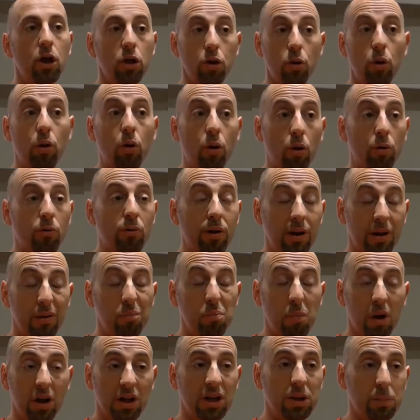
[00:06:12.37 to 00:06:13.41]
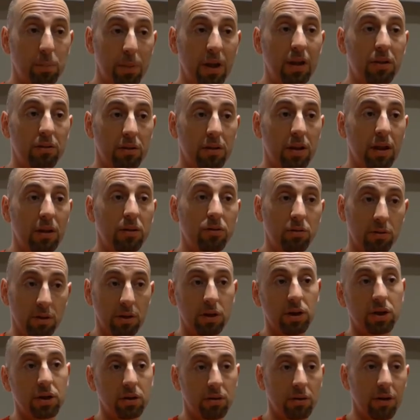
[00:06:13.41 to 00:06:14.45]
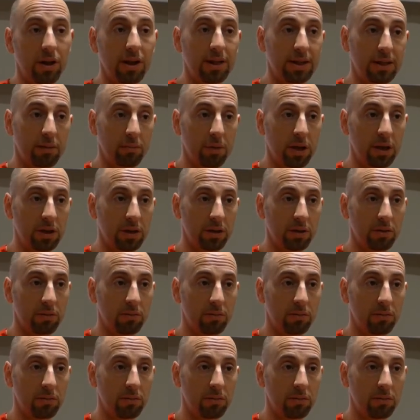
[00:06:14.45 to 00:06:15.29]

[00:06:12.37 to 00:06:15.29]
you're already much better than traditional estimation.